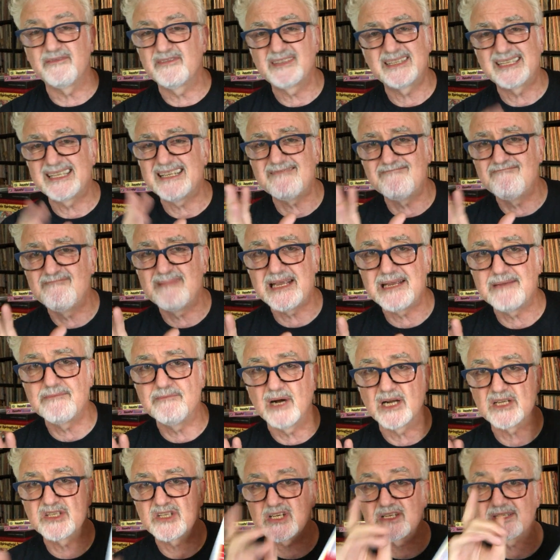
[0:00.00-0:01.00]
It didn't mean
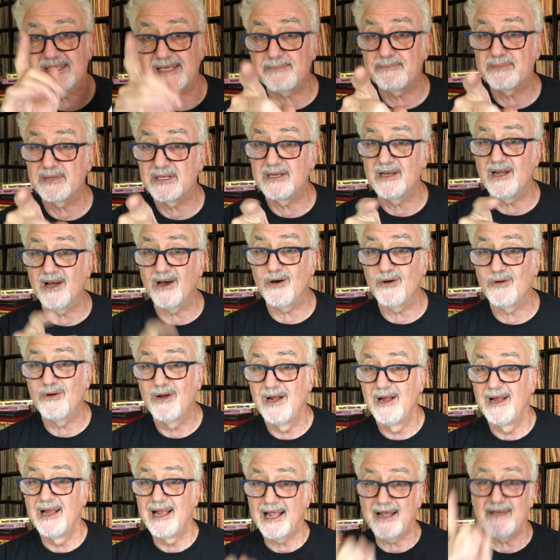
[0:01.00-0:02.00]
much, except,
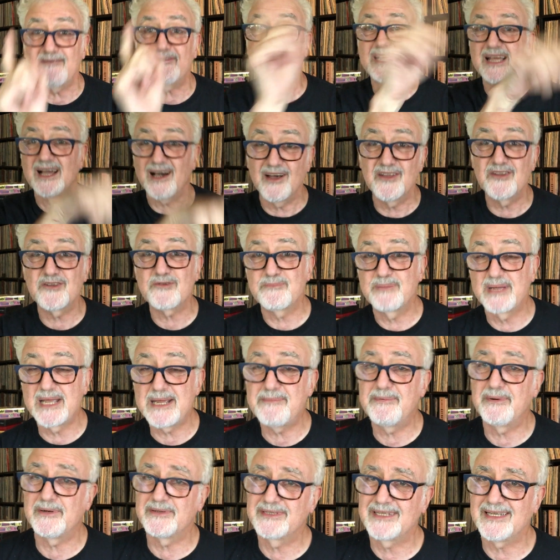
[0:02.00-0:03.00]
if the other
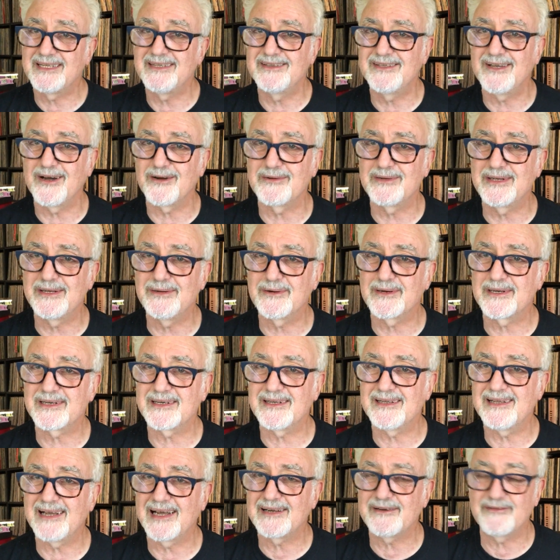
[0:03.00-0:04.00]
people didn't know you were going
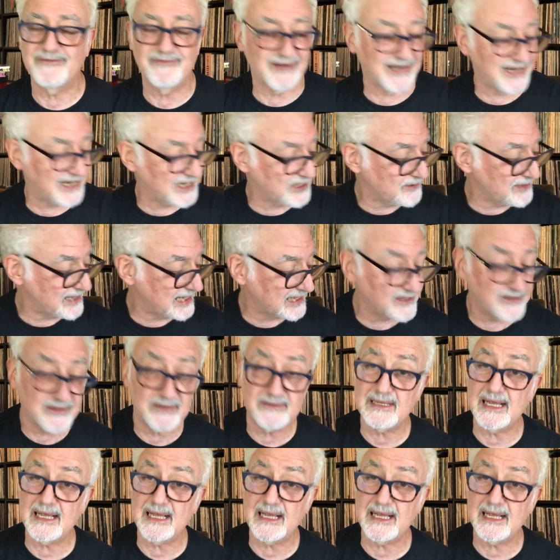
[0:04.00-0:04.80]
to light a firecracker.